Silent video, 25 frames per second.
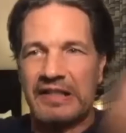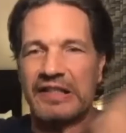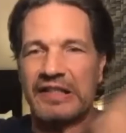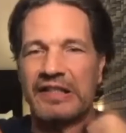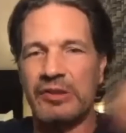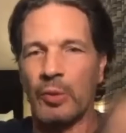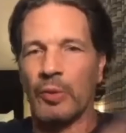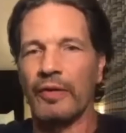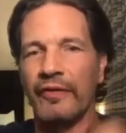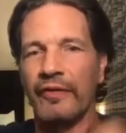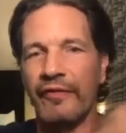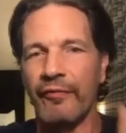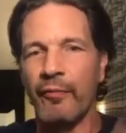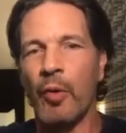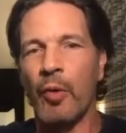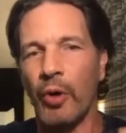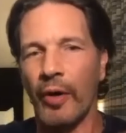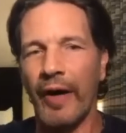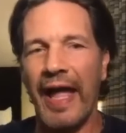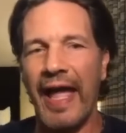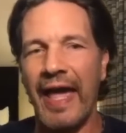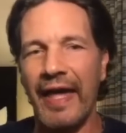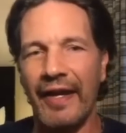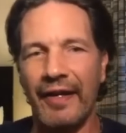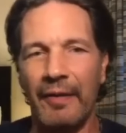sort of
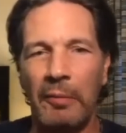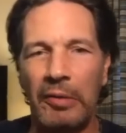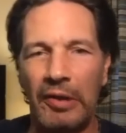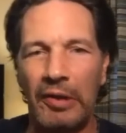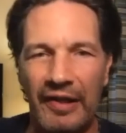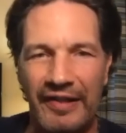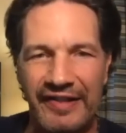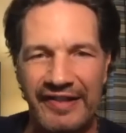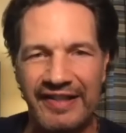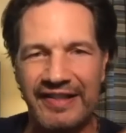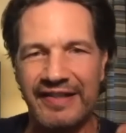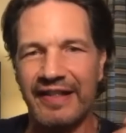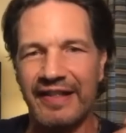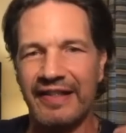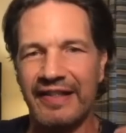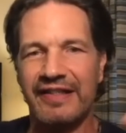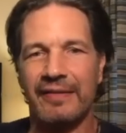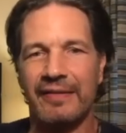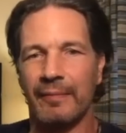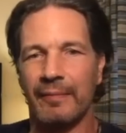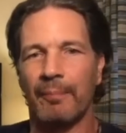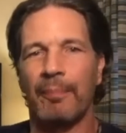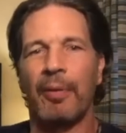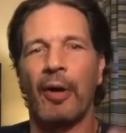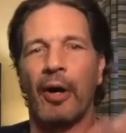more animalistic
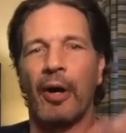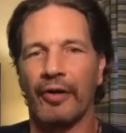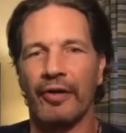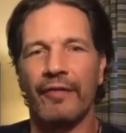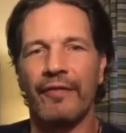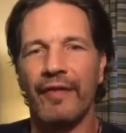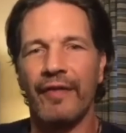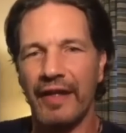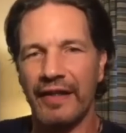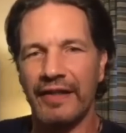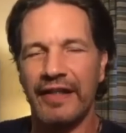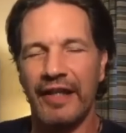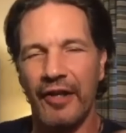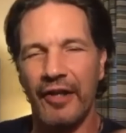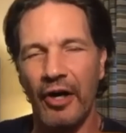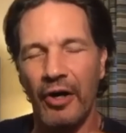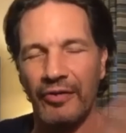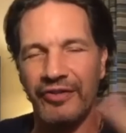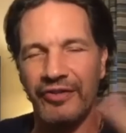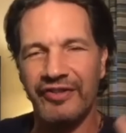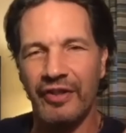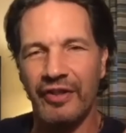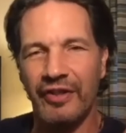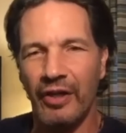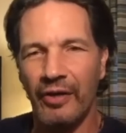part of it, you
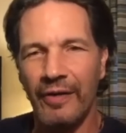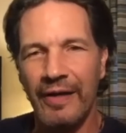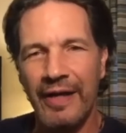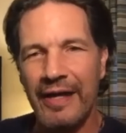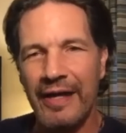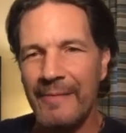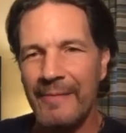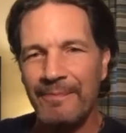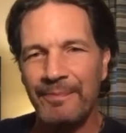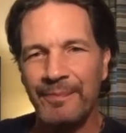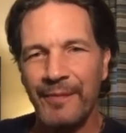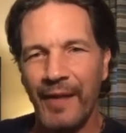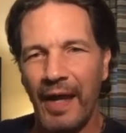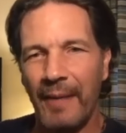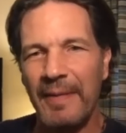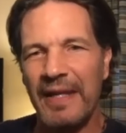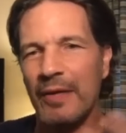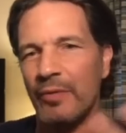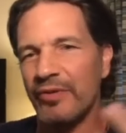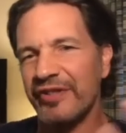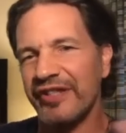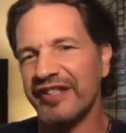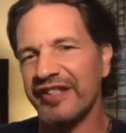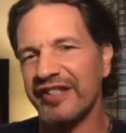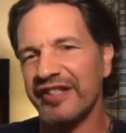know. So I mean,
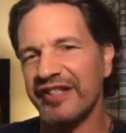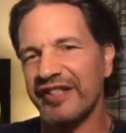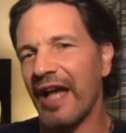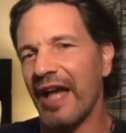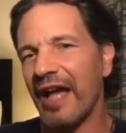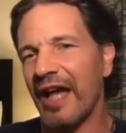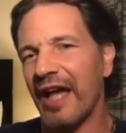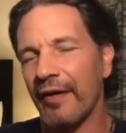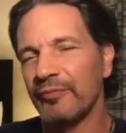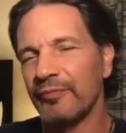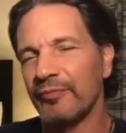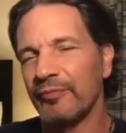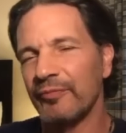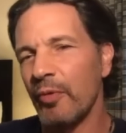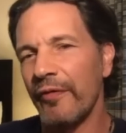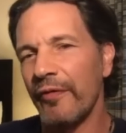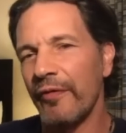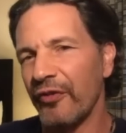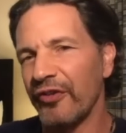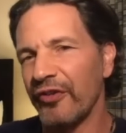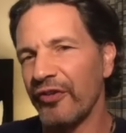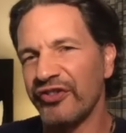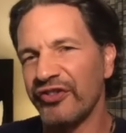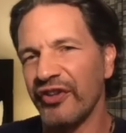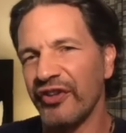it was a
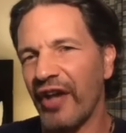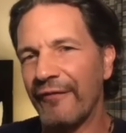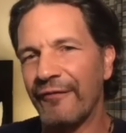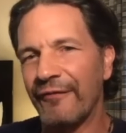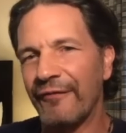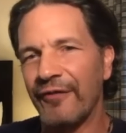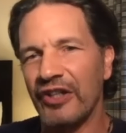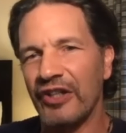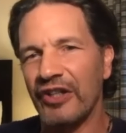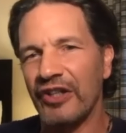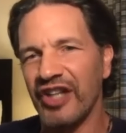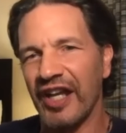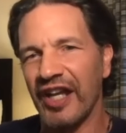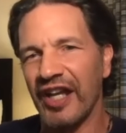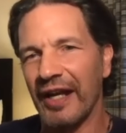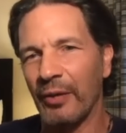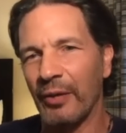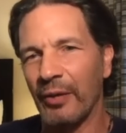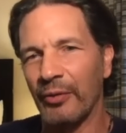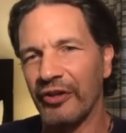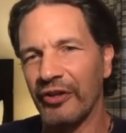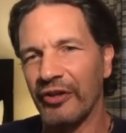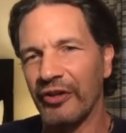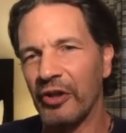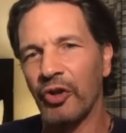movie for the Sci-Fi Channel.
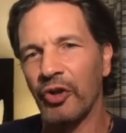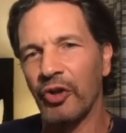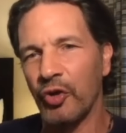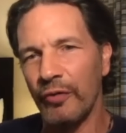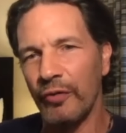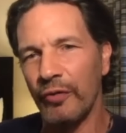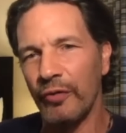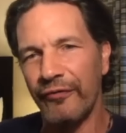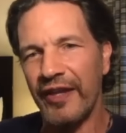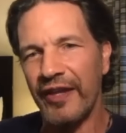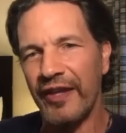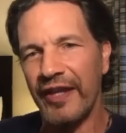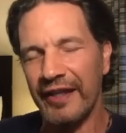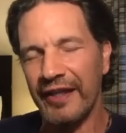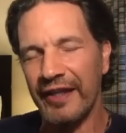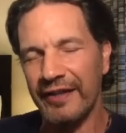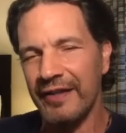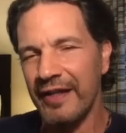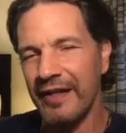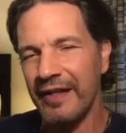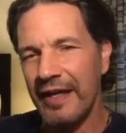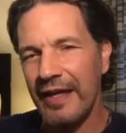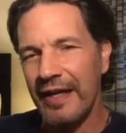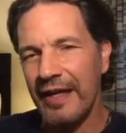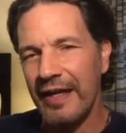It was a little goofy,
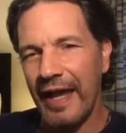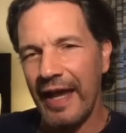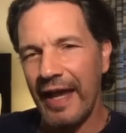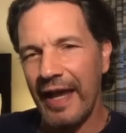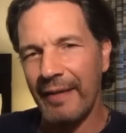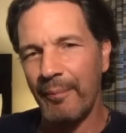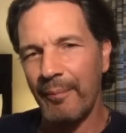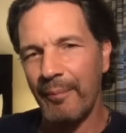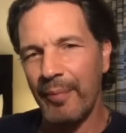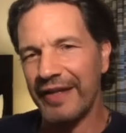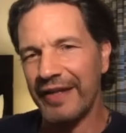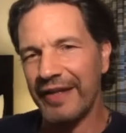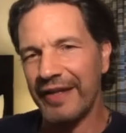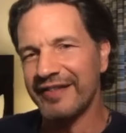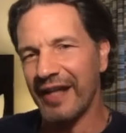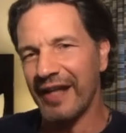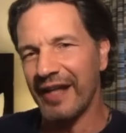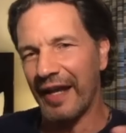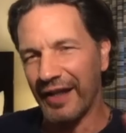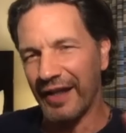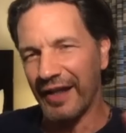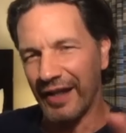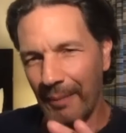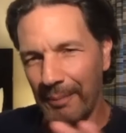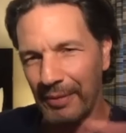but it's
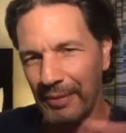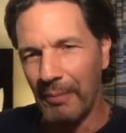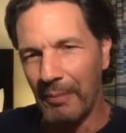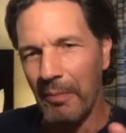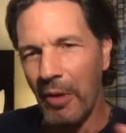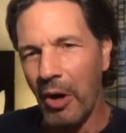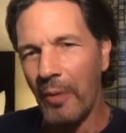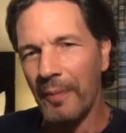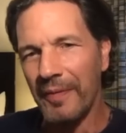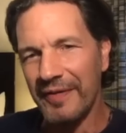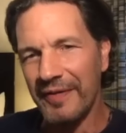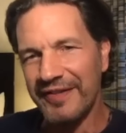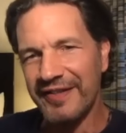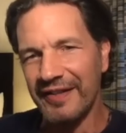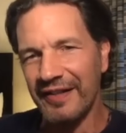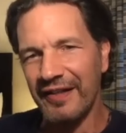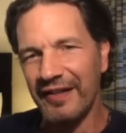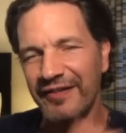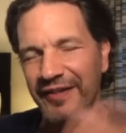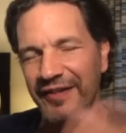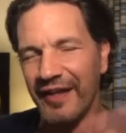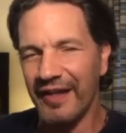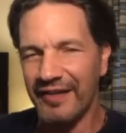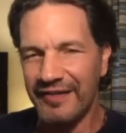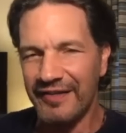got a couple of moments in
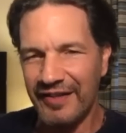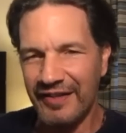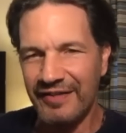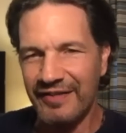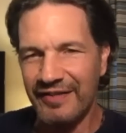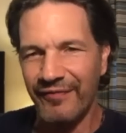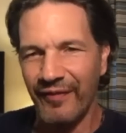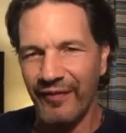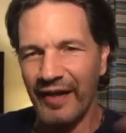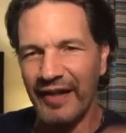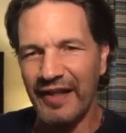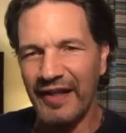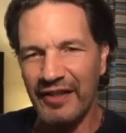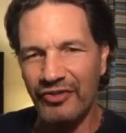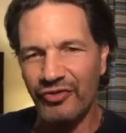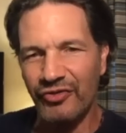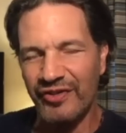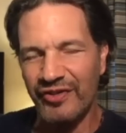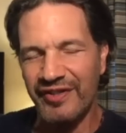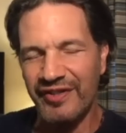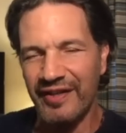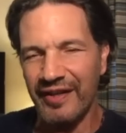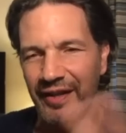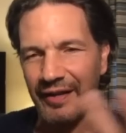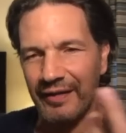it that I just find
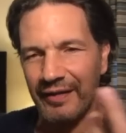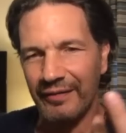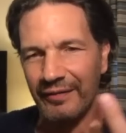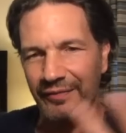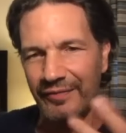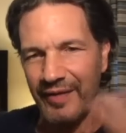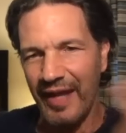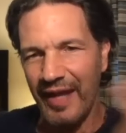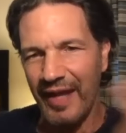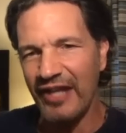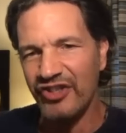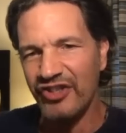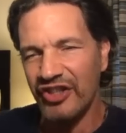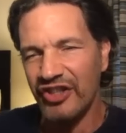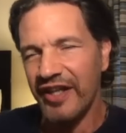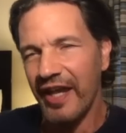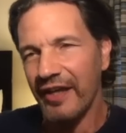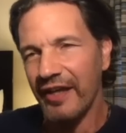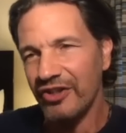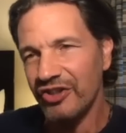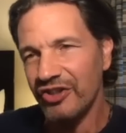interesting and educational.